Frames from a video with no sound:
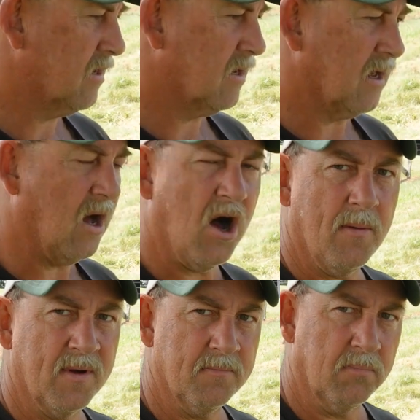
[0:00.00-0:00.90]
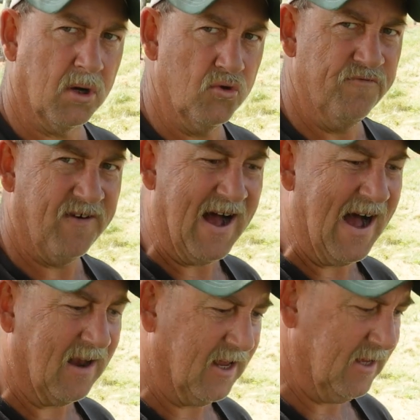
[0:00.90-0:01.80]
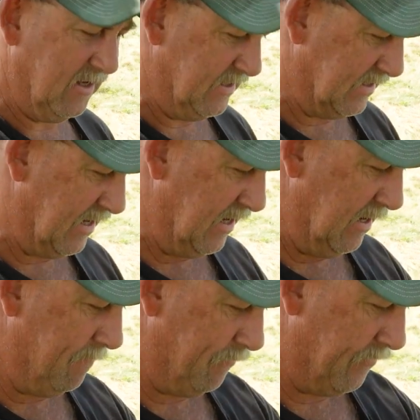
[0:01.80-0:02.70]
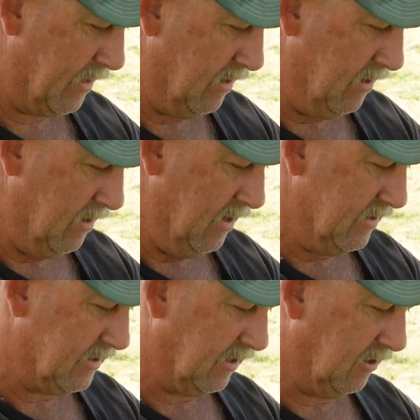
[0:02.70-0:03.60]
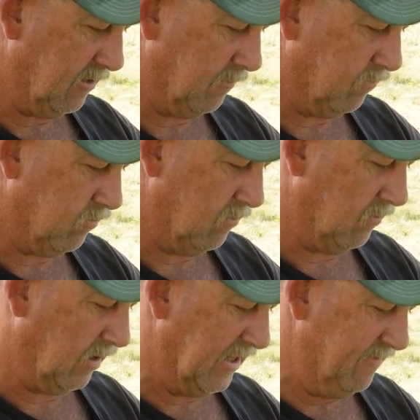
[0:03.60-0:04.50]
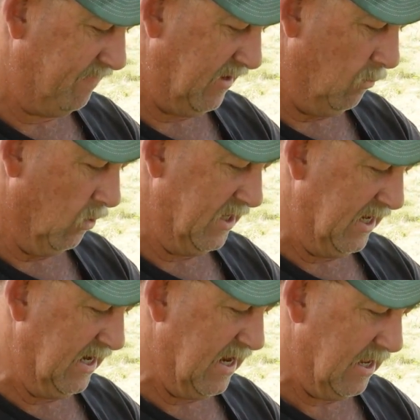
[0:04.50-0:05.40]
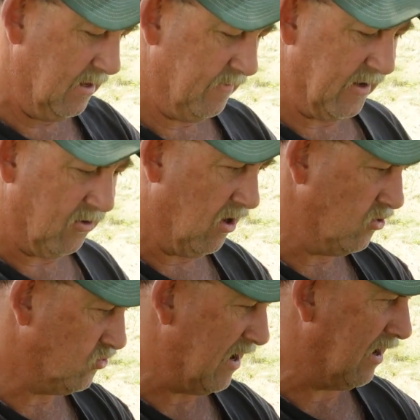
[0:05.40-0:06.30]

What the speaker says: Common blue violet, it's a little leafy weed that grows right